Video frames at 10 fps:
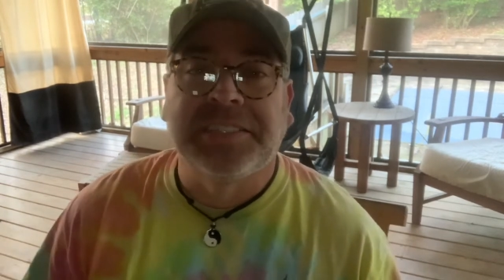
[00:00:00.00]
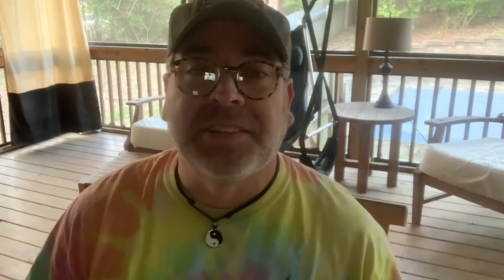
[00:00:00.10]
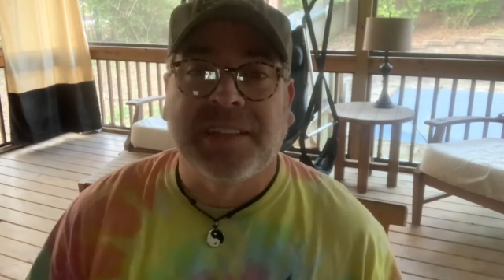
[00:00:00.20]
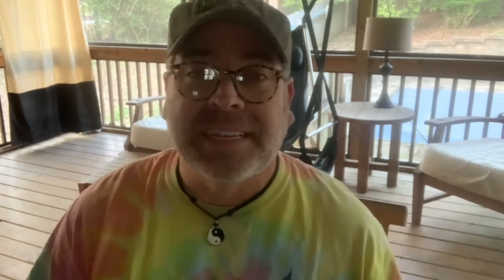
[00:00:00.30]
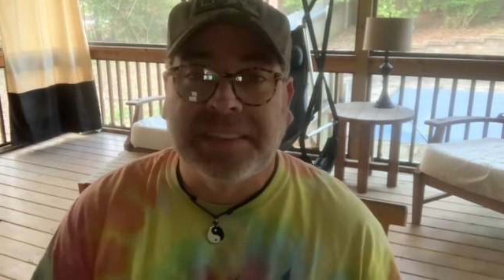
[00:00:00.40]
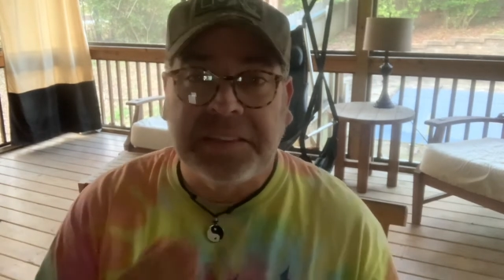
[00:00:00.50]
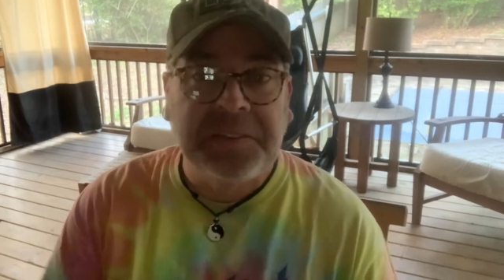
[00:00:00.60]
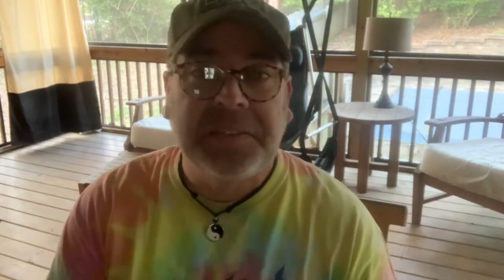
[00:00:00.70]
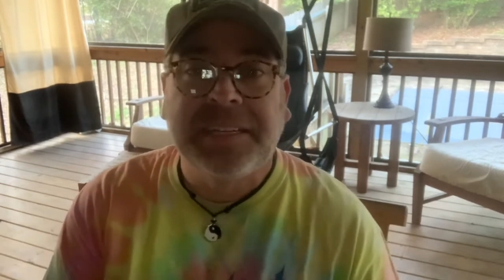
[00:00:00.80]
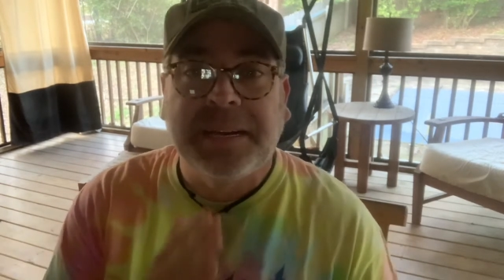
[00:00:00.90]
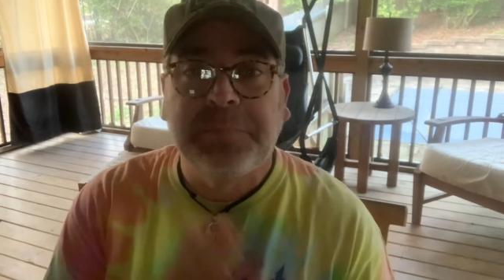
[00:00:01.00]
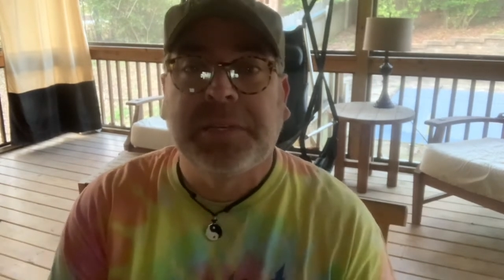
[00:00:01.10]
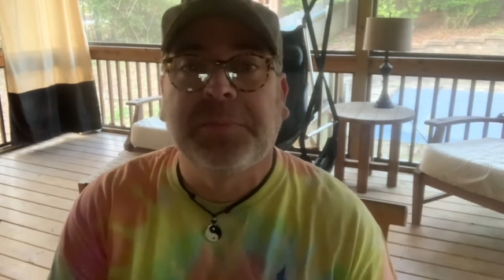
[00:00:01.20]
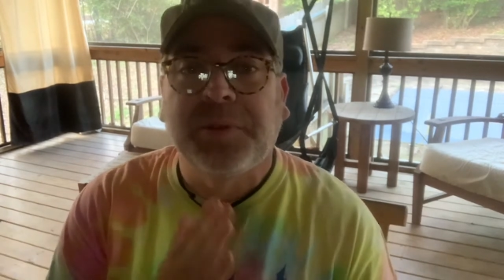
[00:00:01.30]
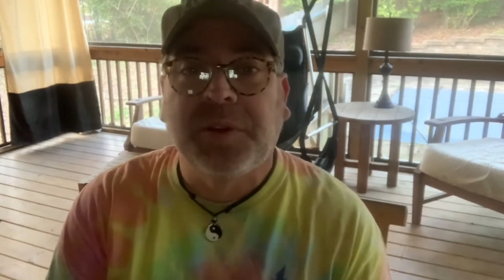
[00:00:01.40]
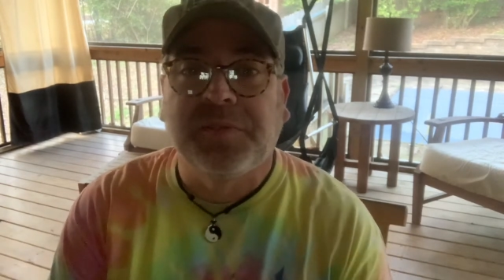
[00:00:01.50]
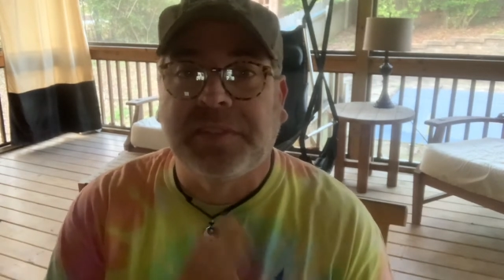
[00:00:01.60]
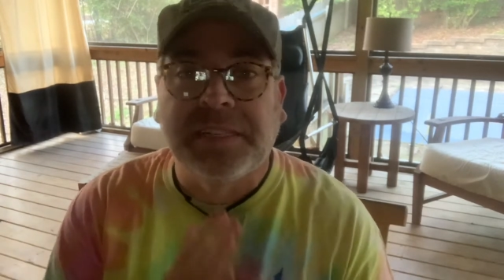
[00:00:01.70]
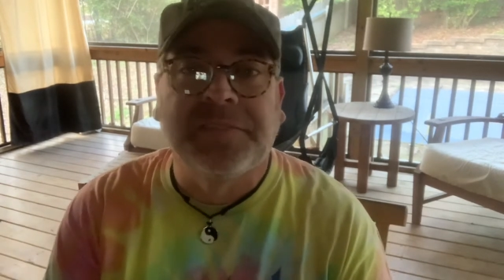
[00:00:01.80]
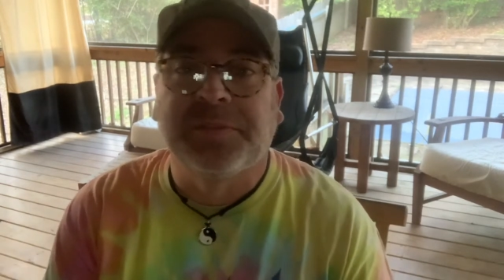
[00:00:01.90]
So like literally I'm jumping off
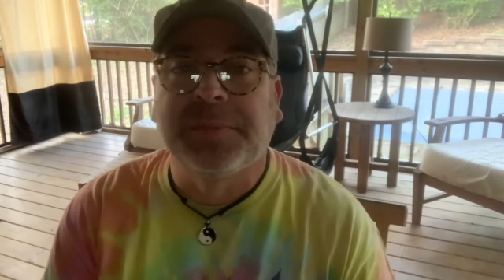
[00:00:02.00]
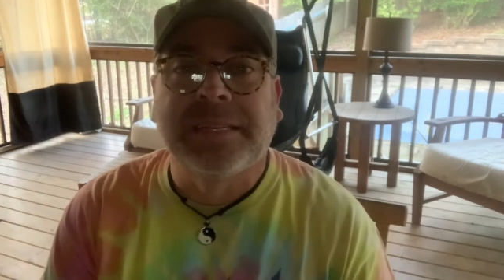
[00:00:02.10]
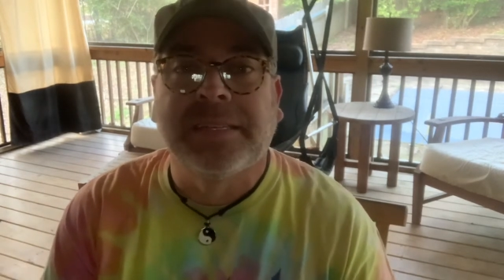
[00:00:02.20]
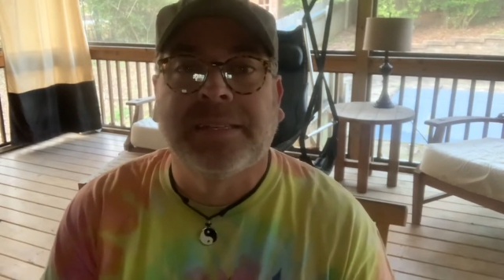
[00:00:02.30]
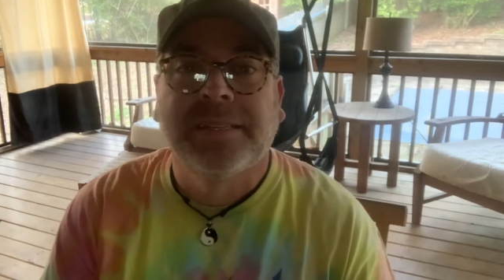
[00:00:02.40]
cliffs, man.